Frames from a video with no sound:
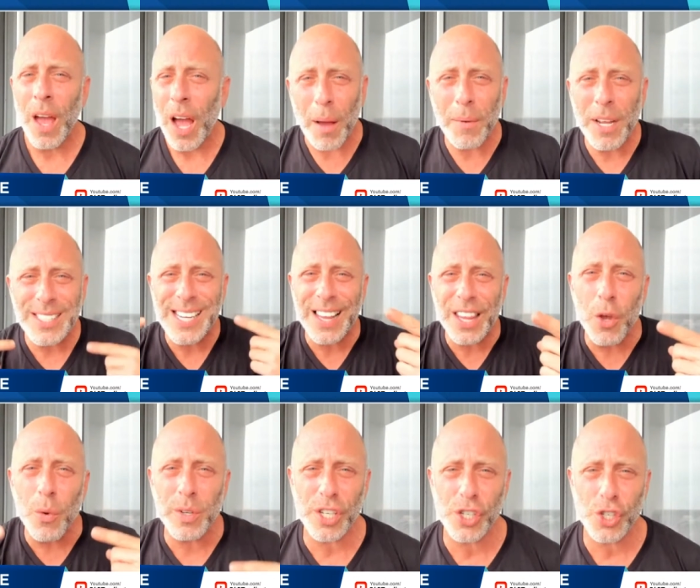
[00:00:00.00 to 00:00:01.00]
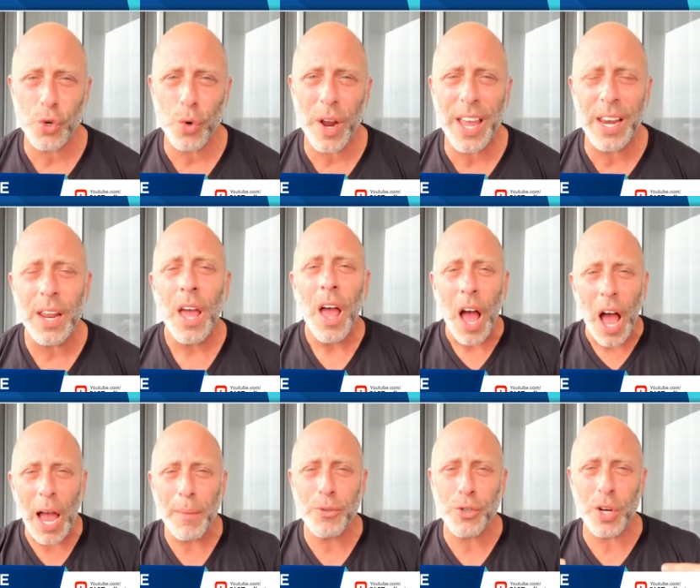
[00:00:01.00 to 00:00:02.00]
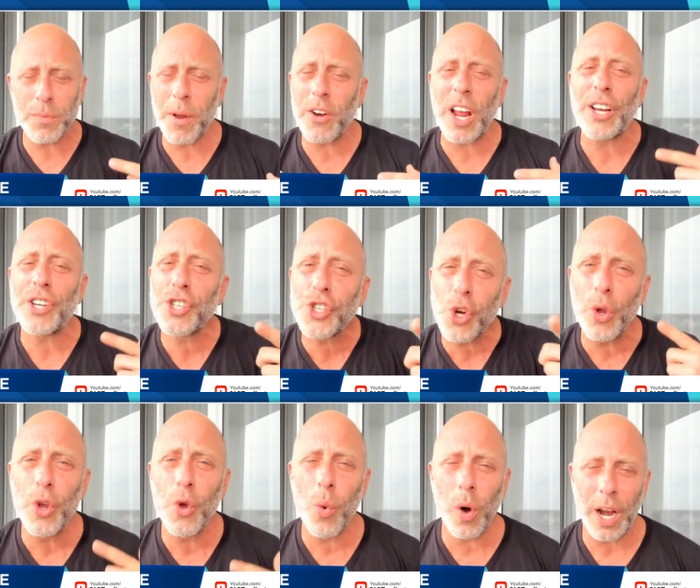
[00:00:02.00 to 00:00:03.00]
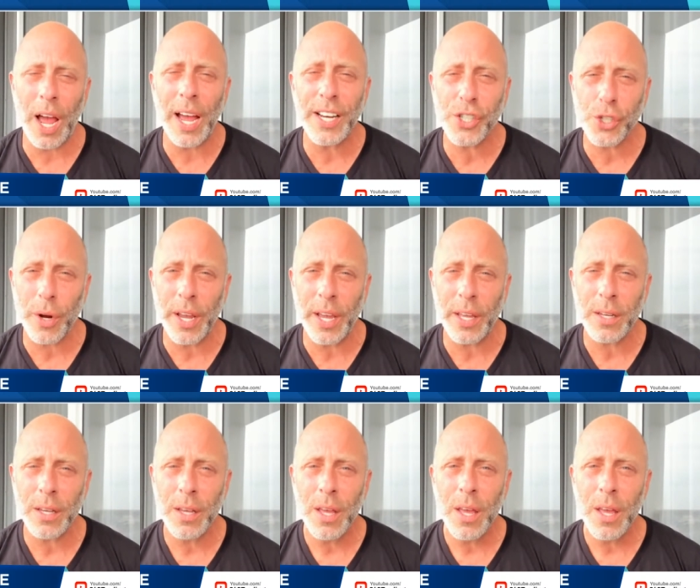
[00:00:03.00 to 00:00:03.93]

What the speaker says: I'm not telling you what to trade. I'm transparent. I show you what I trade.